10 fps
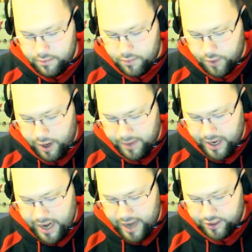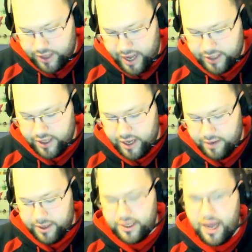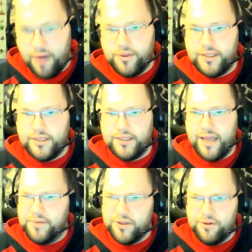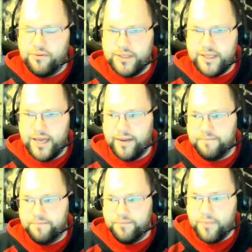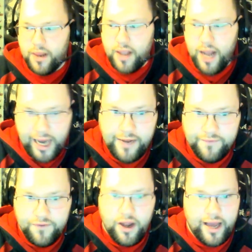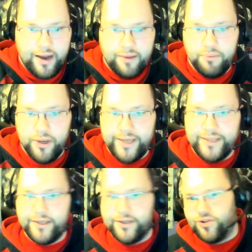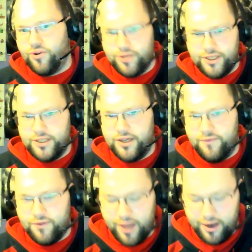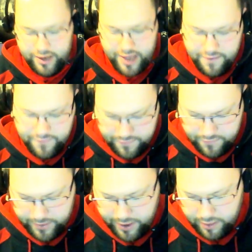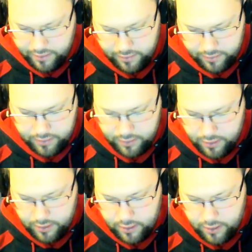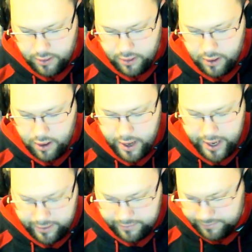When I mean actually, actually get it, because I was skeptical. It's like, I like Fallout, but the controls and stuff are kind of iffy for me. All right.